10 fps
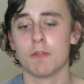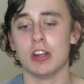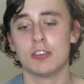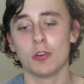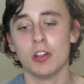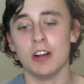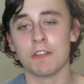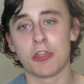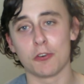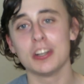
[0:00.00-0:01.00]
for a total
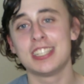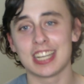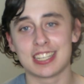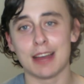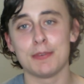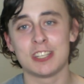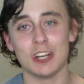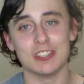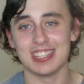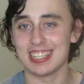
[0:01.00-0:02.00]
of 36
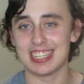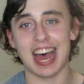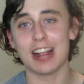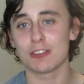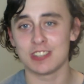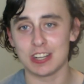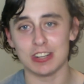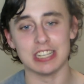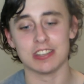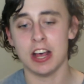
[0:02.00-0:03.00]
episodes in this entire
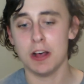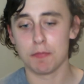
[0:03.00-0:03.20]
series